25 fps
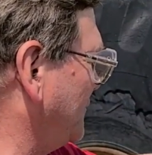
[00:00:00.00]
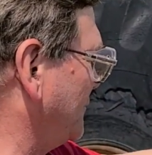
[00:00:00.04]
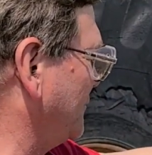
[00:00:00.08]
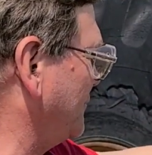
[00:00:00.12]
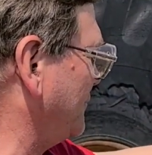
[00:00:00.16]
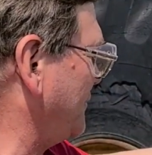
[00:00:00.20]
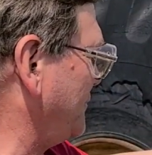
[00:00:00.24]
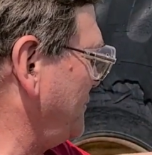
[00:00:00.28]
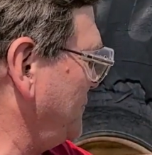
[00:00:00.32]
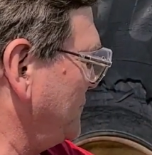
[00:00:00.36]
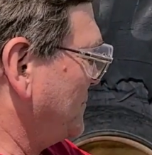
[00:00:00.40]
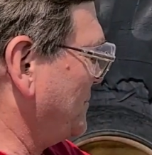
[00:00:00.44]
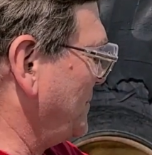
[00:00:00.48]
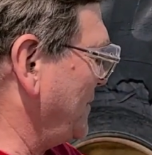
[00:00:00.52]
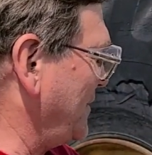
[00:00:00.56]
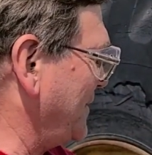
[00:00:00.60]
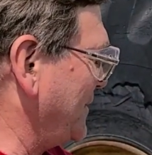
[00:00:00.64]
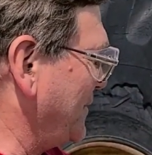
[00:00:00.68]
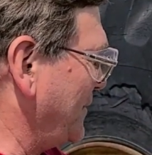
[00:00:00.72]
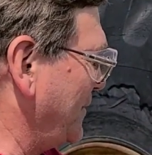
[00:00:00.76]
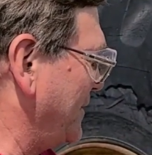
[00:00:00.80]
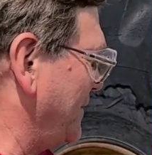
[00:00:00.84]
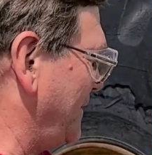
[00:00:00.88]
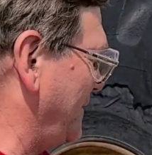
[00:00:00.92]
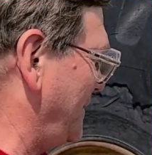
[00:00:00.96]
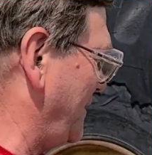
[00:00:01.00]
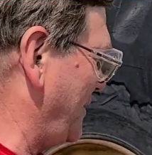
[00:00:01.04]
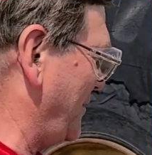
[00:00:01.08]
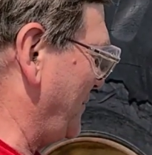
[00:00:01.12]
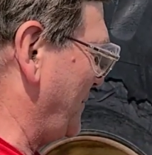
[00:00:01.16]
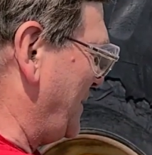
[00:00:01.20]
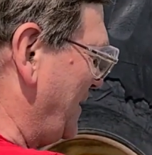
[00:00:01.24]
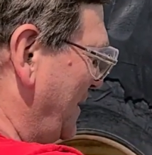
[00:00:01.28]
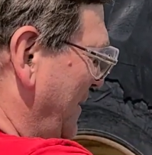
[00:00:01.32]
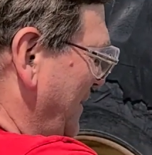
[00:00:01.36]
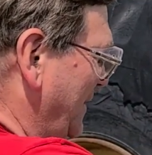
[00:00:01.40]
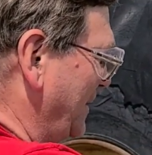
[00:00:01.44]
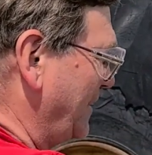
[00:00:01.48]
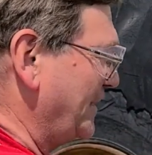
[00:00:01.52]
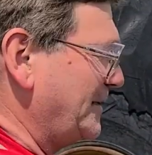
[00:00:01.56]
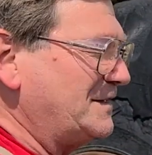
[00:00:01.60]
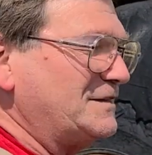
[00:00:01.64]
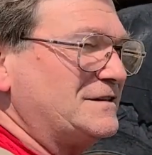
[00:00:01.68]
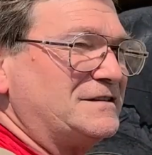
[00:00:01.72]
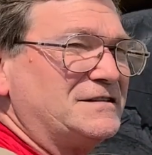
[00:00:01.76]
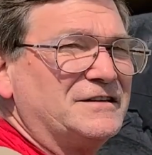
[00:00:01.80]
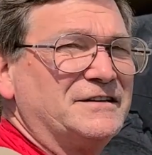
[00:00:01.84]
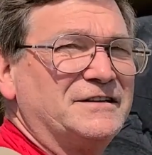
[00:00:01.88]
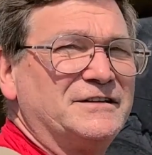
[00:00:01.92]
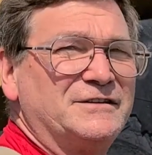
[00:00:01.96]
good, you'd pin onto them, and
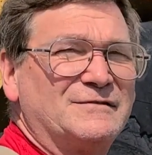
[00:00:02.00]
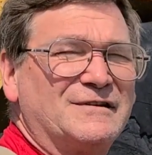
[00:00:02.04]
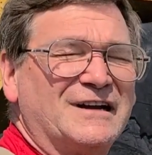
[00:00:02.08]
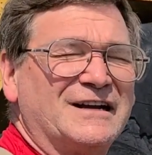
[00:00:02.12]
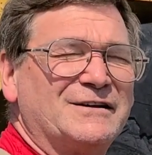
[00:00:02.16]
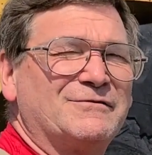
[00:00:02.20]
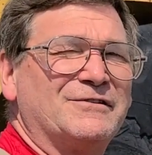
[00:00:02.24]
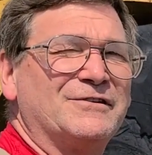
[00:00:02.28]
it'd tell you right